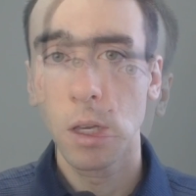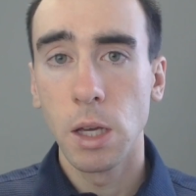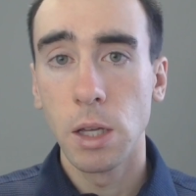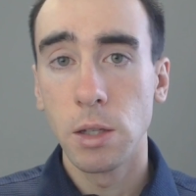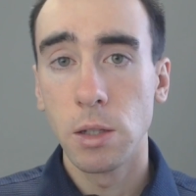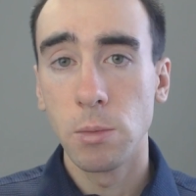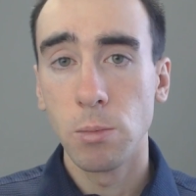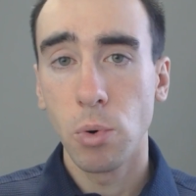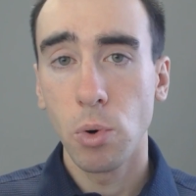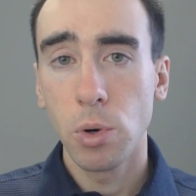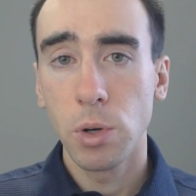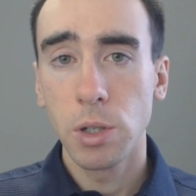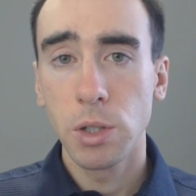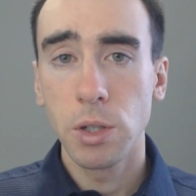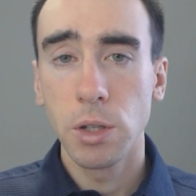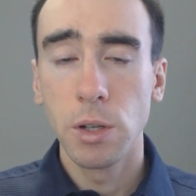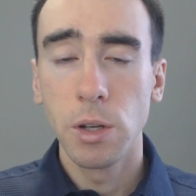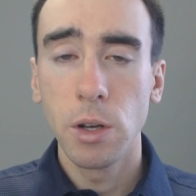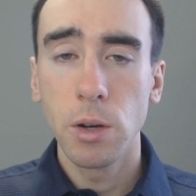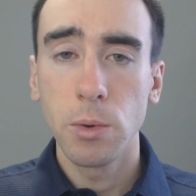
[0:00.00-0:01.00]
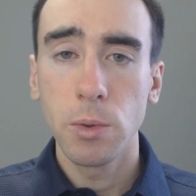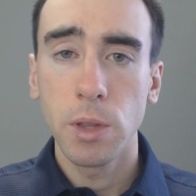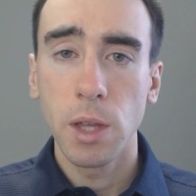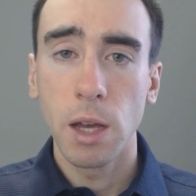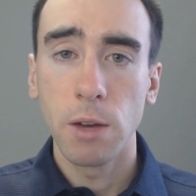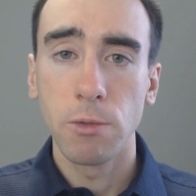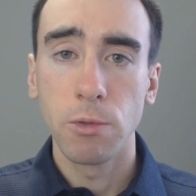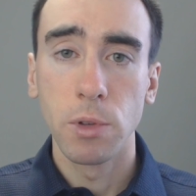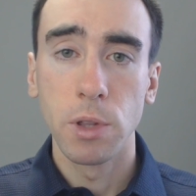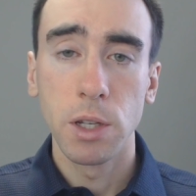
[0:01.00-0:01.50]
It's important to note
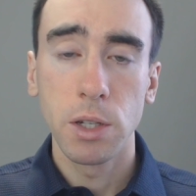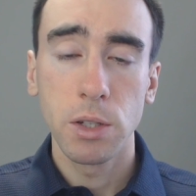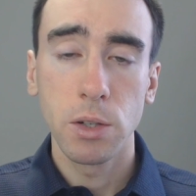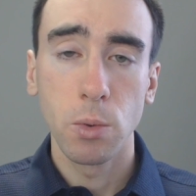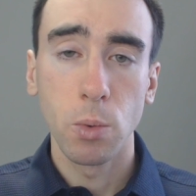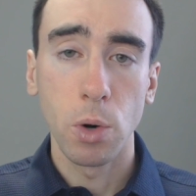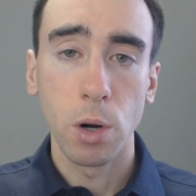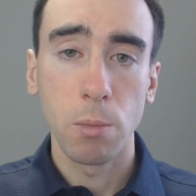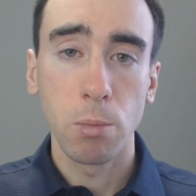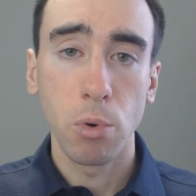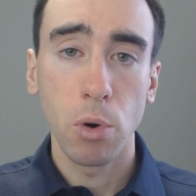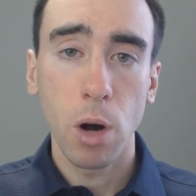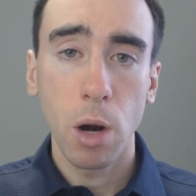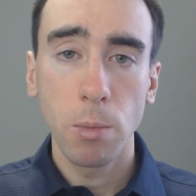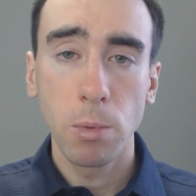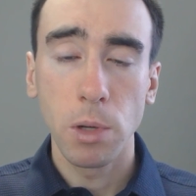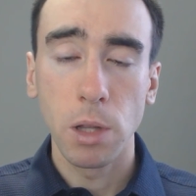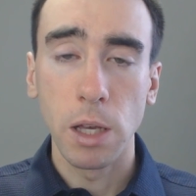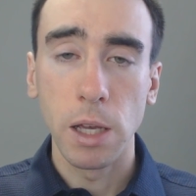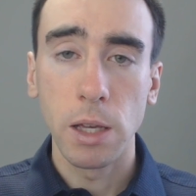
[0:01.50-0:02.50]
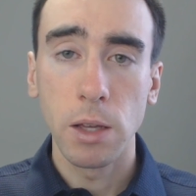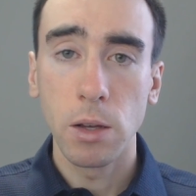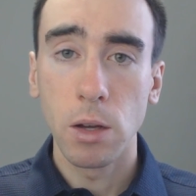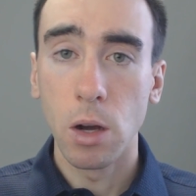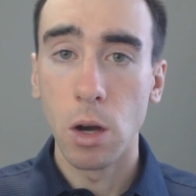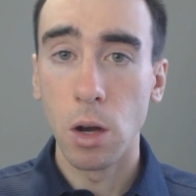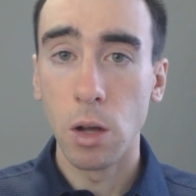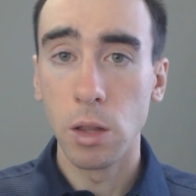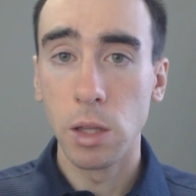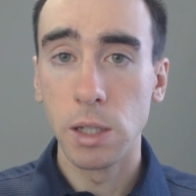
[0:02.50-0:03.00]
that for this to work properly,
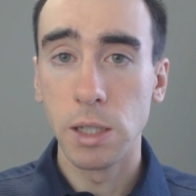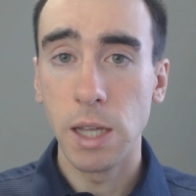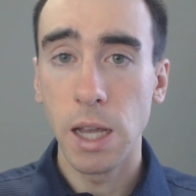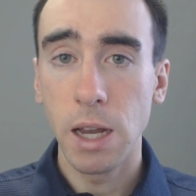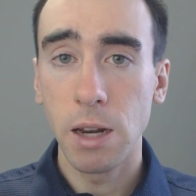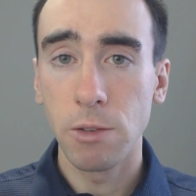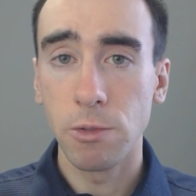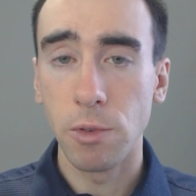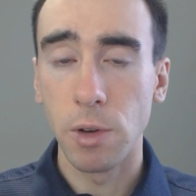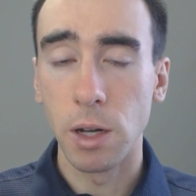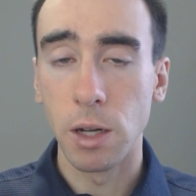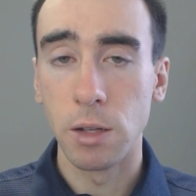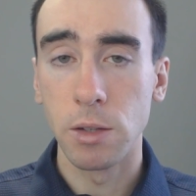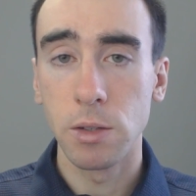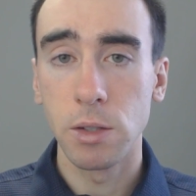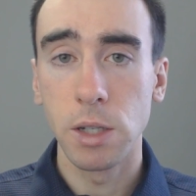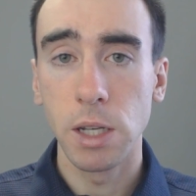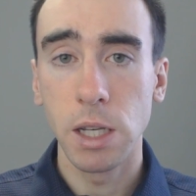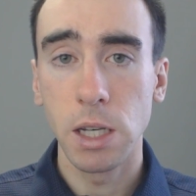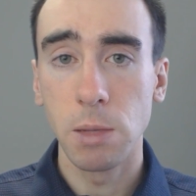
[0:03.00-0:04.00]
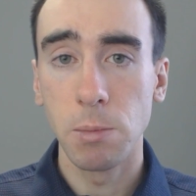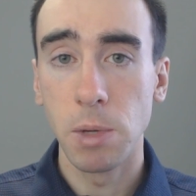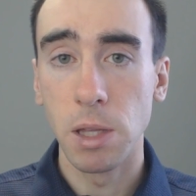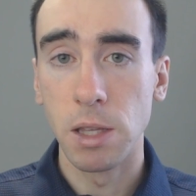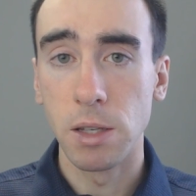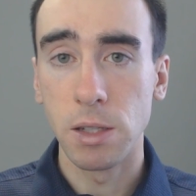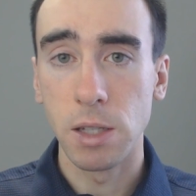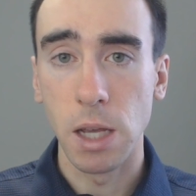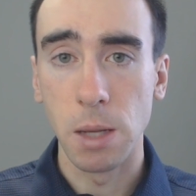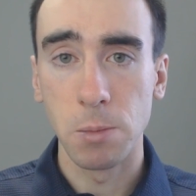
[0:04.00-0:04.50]
all the data files need to be
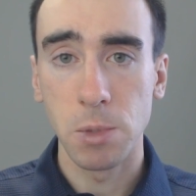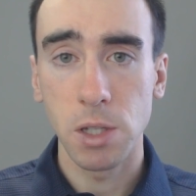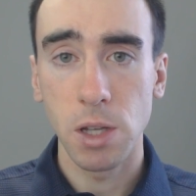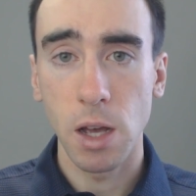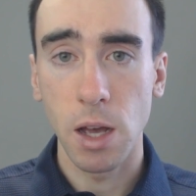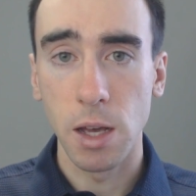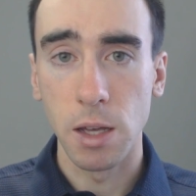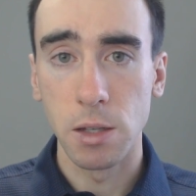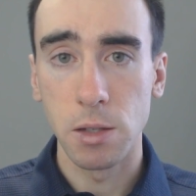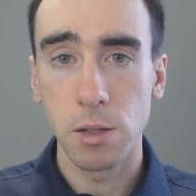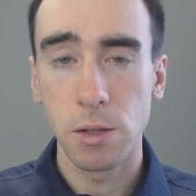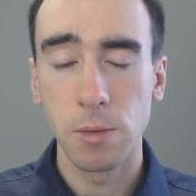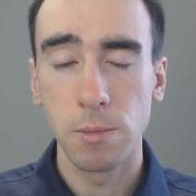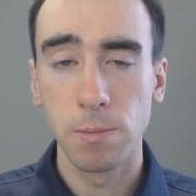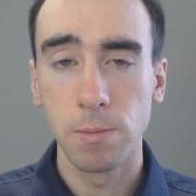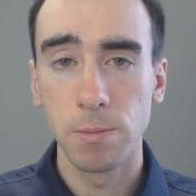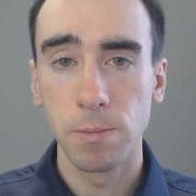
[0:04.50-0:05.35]
the same size.